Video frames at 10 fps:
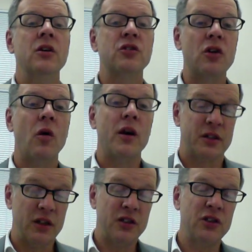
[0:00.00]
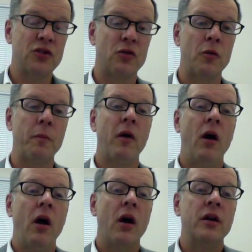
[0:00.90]
So a citizens group
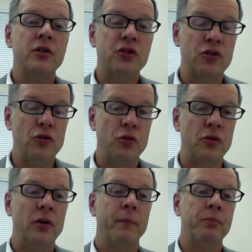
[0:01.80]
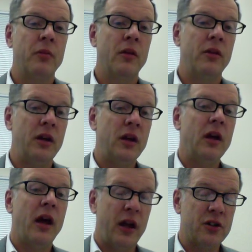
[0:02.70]
sued
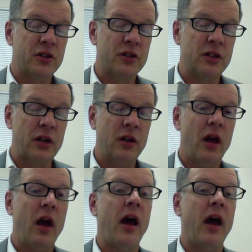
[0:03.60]
the agency,